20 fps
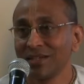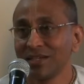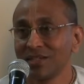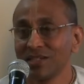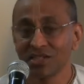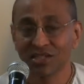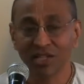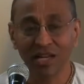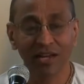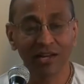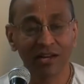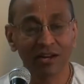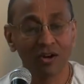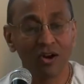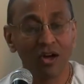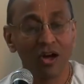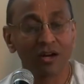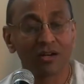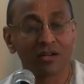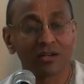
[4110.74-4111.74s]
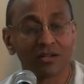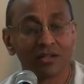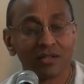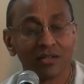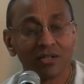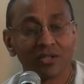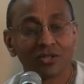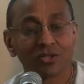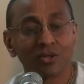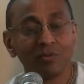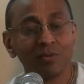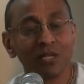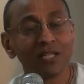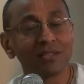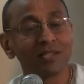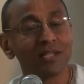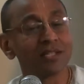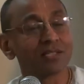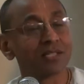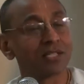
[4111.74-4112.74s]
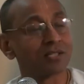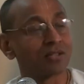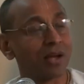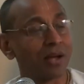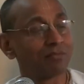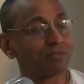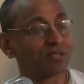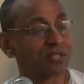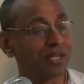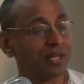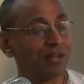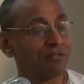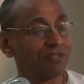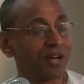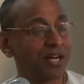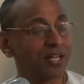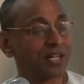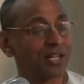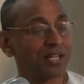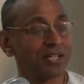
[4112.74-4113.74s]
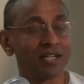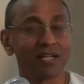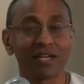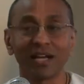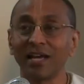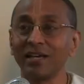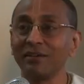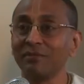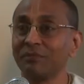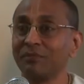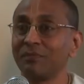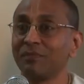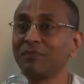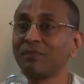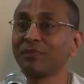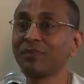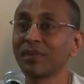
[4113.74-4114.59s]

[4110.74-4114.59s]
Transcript: Just like a clock, so many things inside. See, finally the time.